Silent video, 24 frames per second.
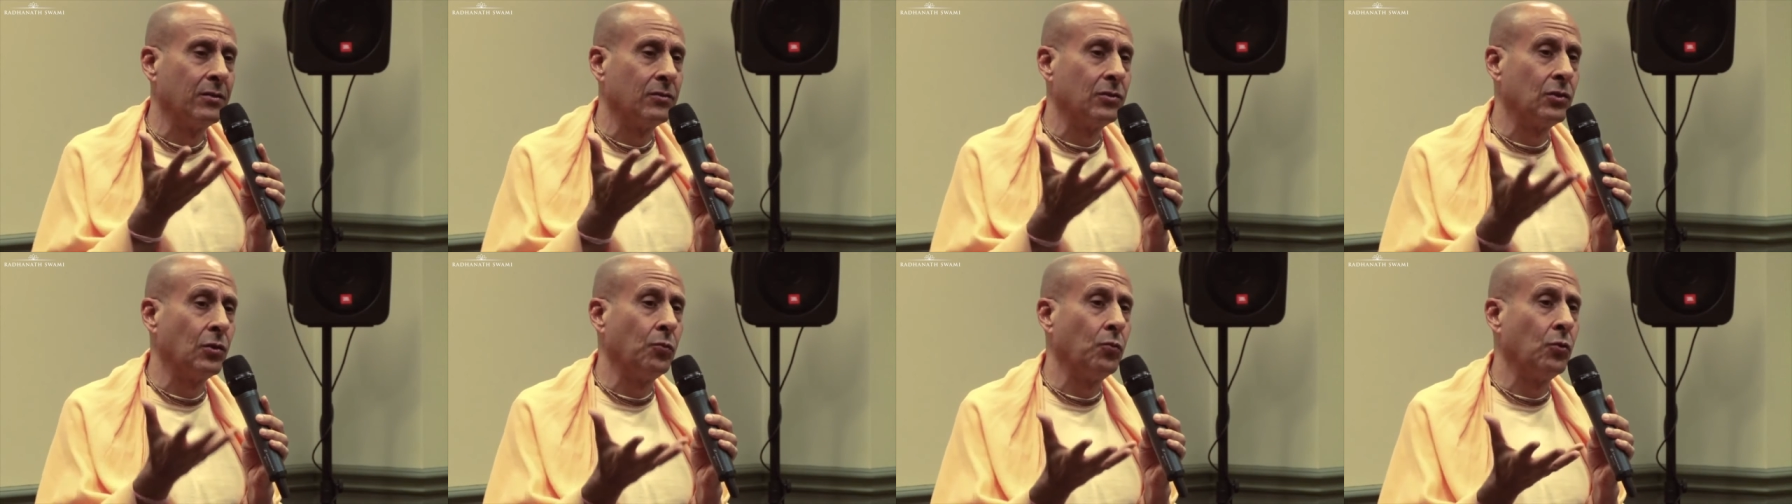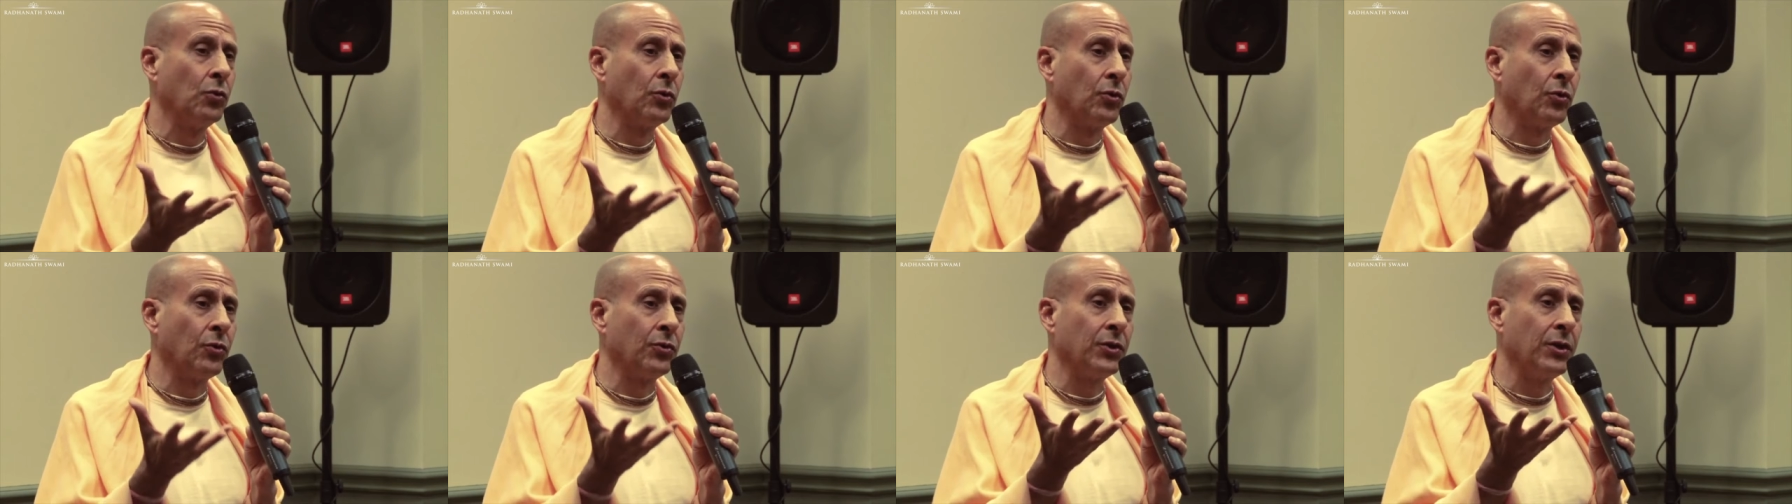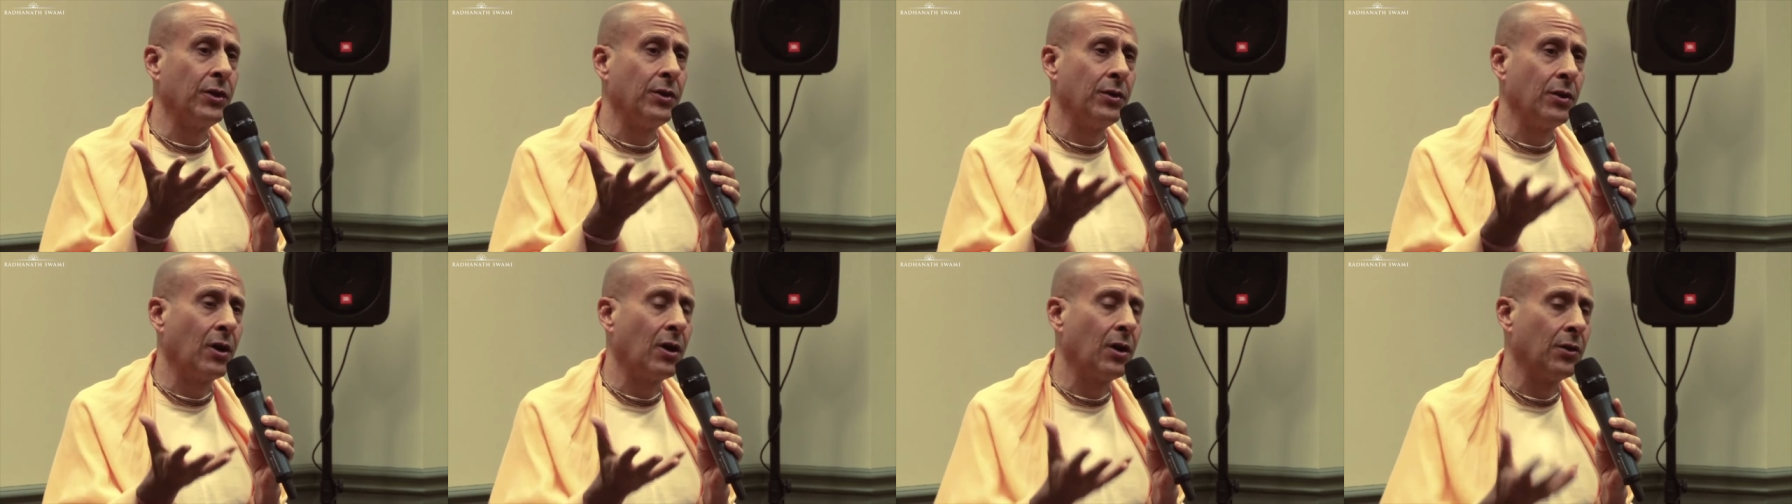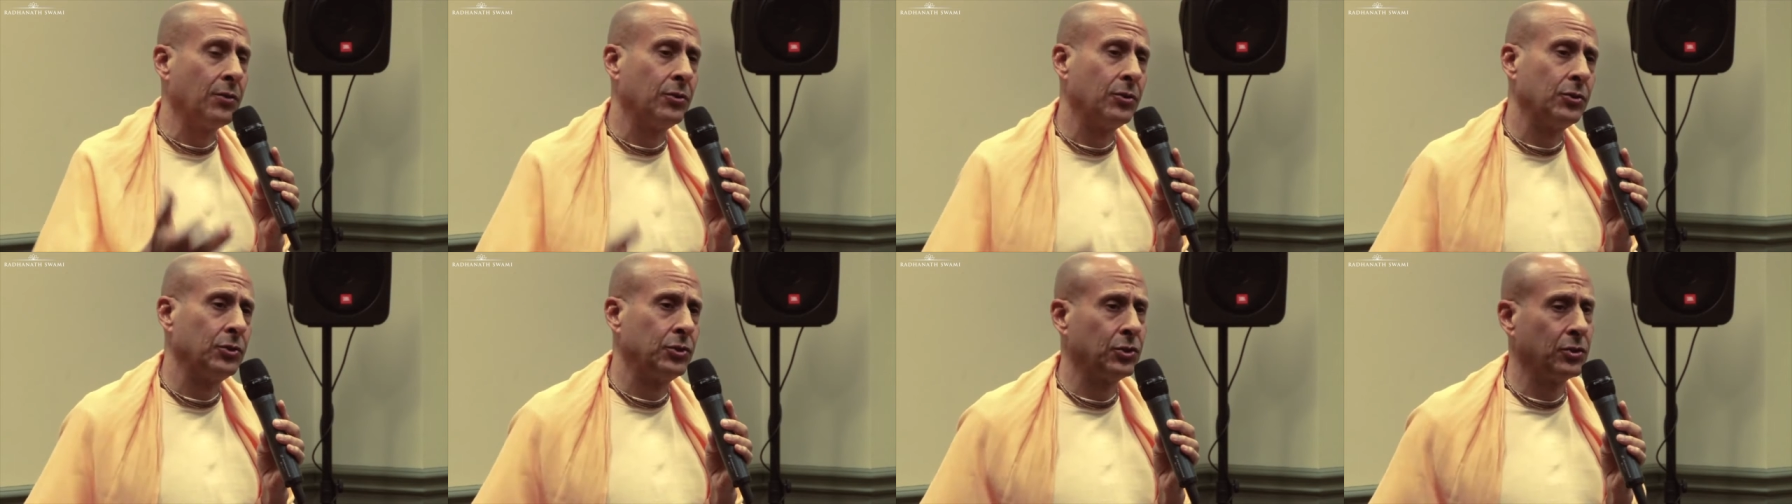the world and
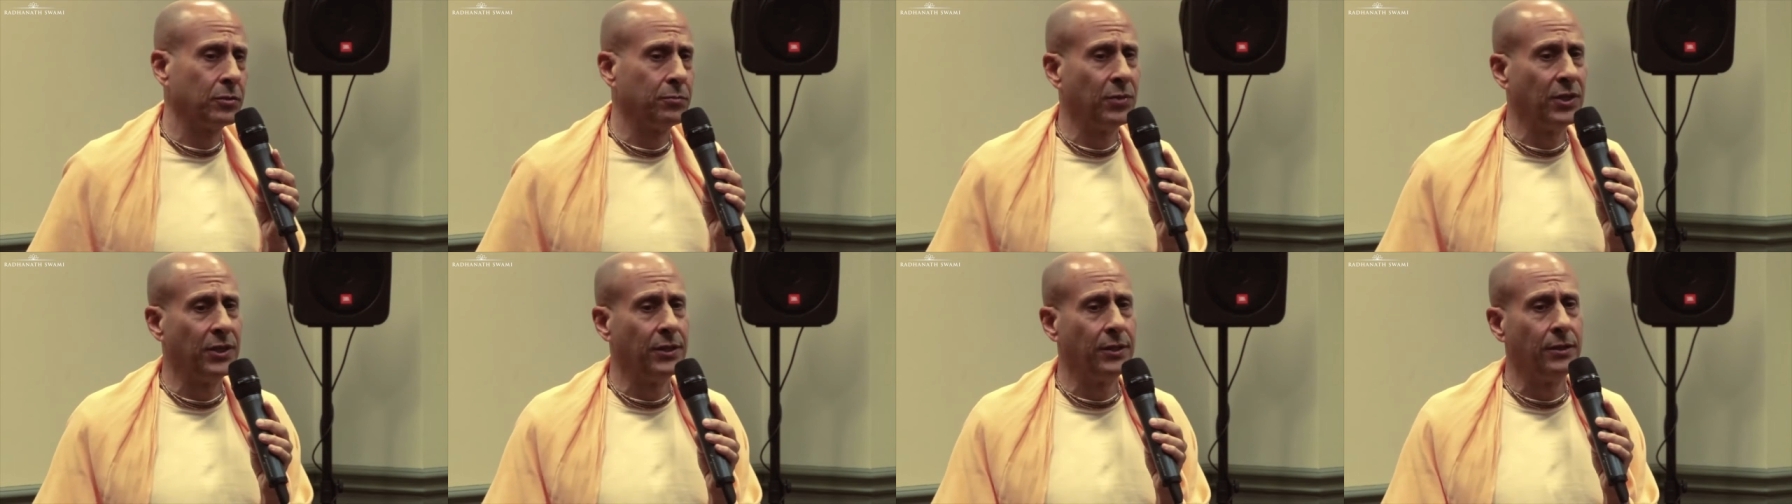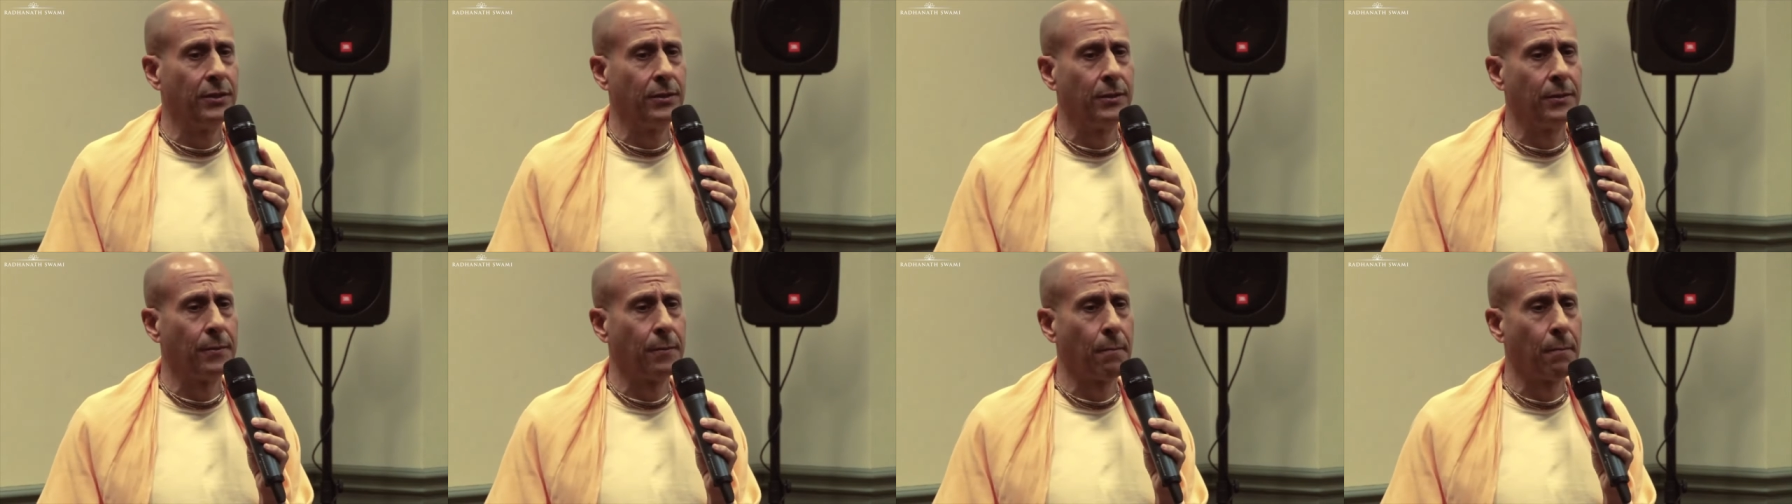others should be.